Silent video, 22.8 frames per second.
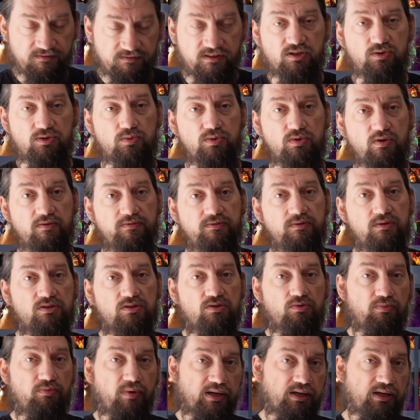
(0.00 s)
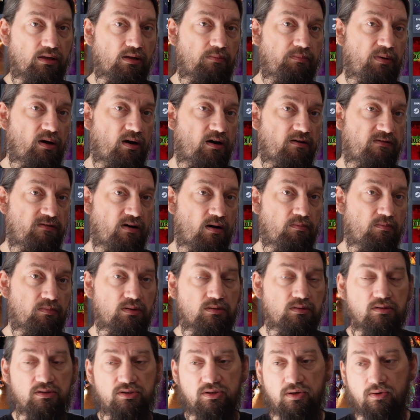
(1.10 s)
If this was offered as a regular part of Humble,